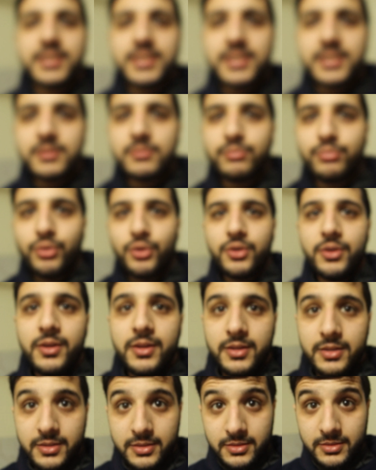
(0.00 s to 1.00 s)
this is
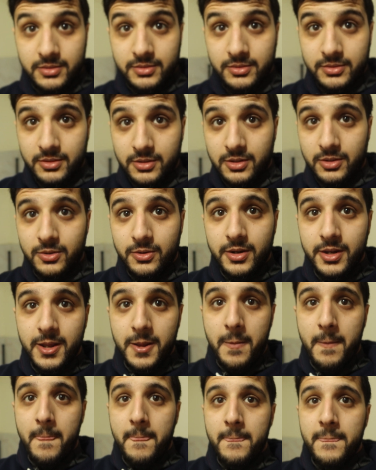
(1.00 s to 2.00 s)
important. All
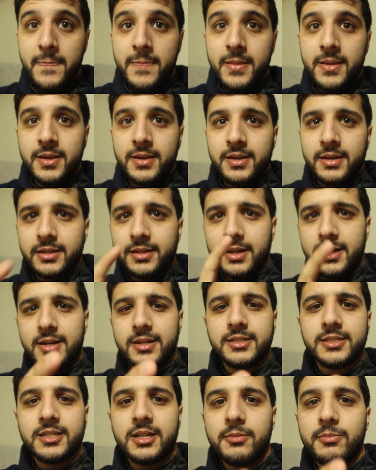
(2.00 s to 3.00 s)
right,
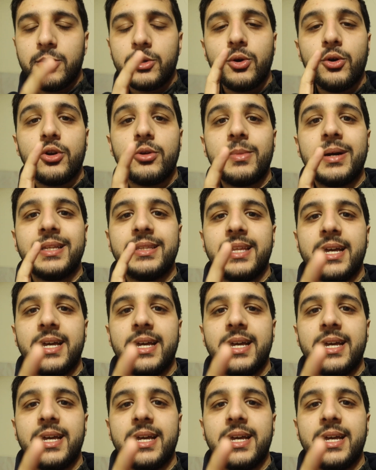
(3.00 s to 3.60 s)
guys, I'm gonna go to my